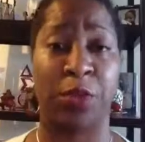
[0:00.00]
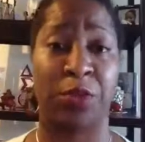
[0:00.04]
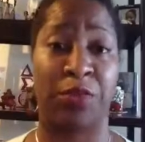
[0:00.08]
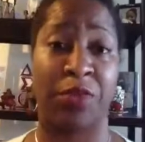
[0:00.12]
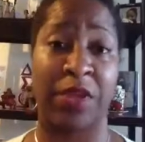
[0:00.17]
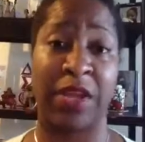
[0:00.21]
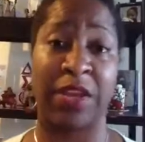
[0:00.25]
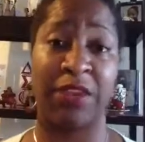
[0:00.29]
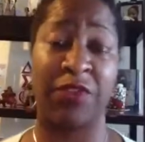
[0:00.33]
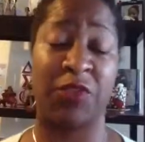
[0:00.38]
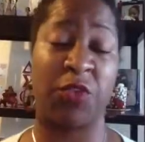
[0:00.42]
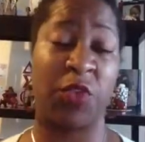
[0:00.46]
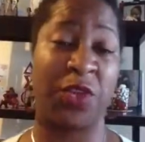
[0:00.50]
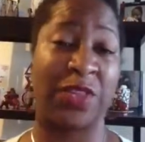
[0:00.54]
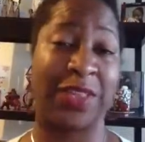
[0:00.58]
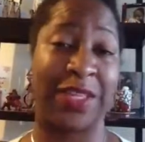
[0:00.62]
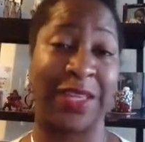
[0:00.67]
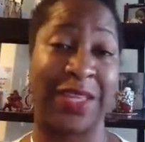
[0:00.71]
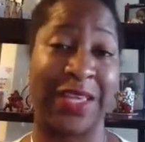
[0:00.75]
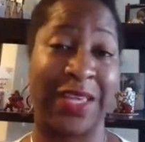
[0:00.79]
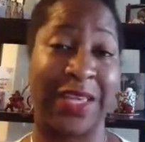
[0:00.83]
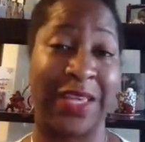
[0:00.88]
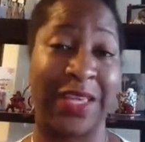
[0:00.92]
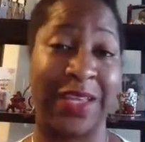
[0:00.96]
break for the
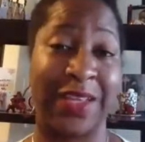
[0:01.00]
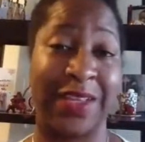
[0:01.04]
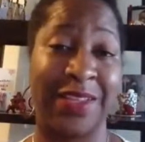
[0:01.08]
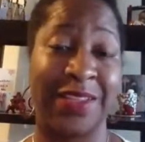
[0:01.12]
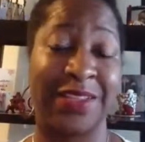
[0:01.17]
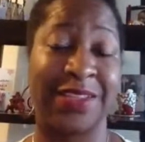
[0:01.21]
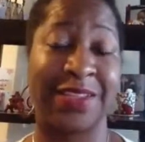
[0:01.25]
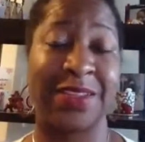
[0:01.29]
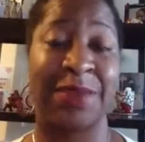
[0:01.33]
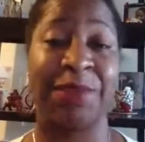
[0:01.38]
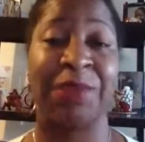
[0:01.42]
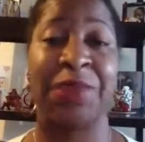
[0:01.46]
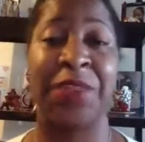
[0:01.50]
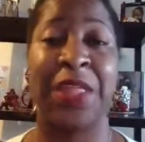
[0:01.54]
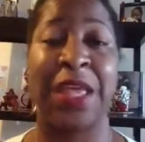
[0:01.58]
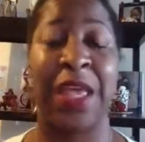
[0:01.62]
kids,